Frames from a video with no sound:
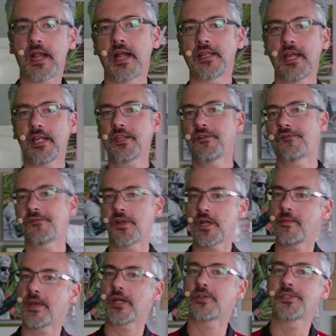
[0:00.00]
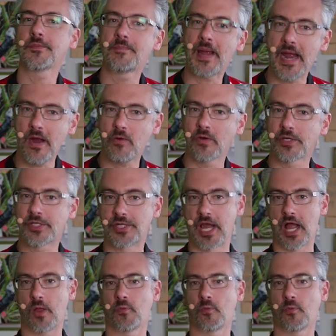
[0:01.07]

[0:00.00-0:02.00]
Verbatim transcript: I like the fundamentals of PowerShell.